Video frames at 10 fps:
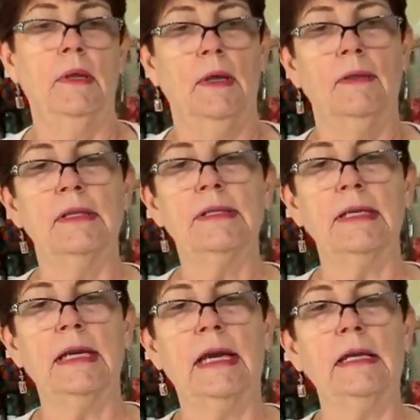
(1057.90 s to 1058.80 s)
This
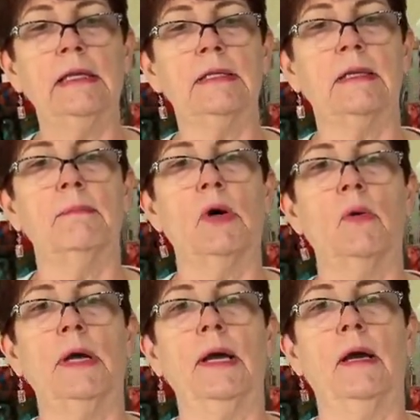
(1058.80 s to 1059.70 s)
again is the
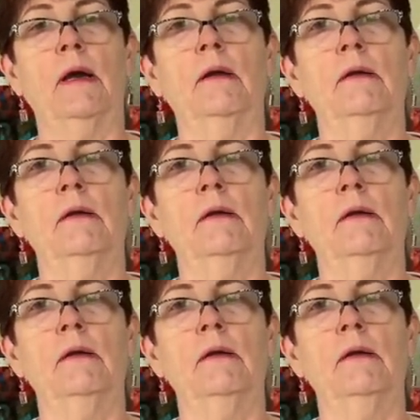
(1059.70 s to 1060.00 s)
mohair.